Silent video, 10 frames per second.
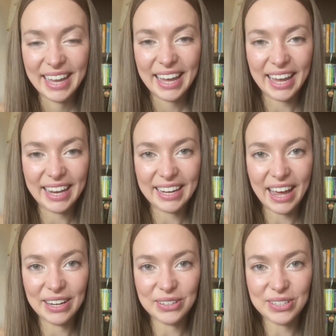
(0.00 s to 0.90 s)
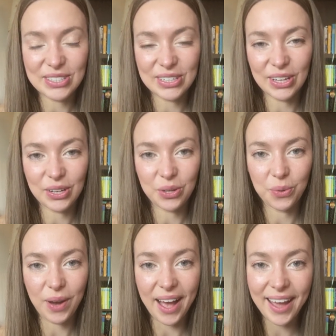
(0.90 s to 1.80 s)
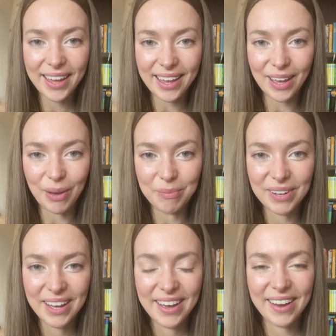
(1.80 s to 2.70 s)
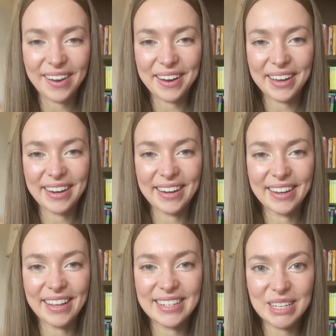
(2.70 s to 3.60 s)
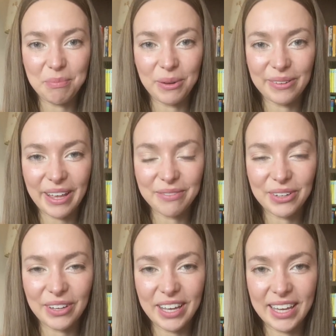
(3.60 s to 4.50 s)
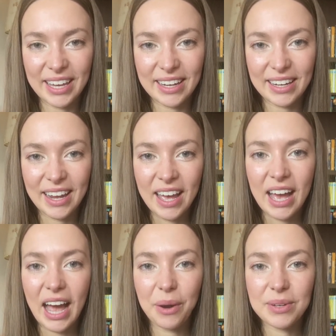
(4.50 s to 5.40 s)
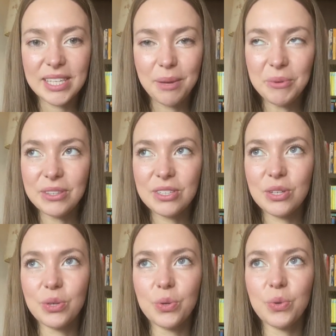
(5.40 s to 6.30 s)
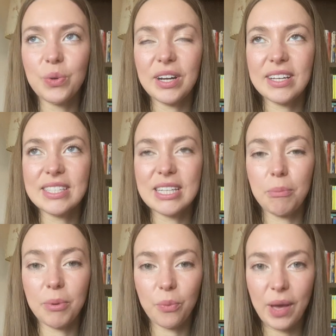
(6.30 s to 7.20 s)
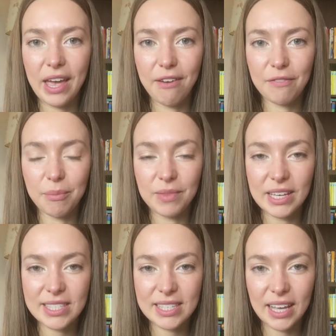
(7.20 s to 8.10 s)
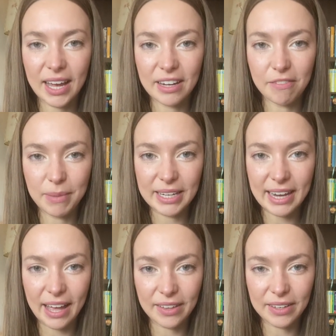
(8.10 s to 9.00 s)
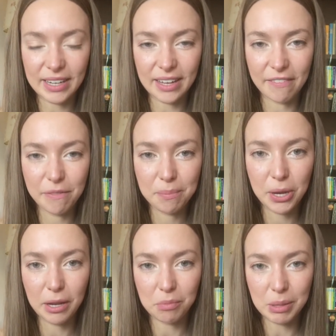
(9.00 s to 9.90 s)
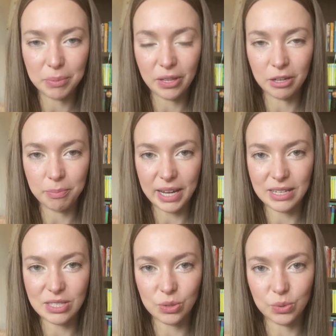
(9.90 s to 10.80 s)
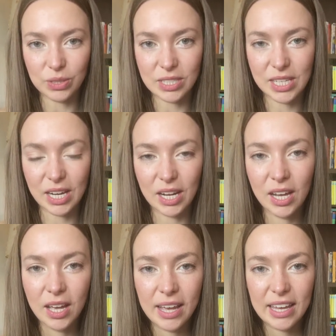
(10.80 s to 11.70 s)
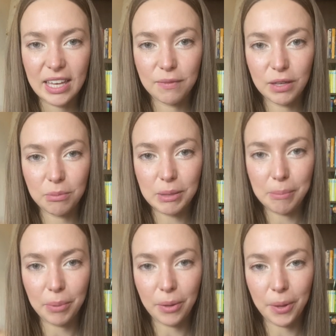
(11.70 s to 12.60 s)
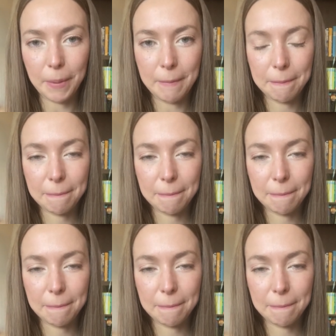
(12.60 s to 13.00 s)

and understood who I am on a deeper level, and I was able to step away from this kind of mentality of putting people on pedestals and giving people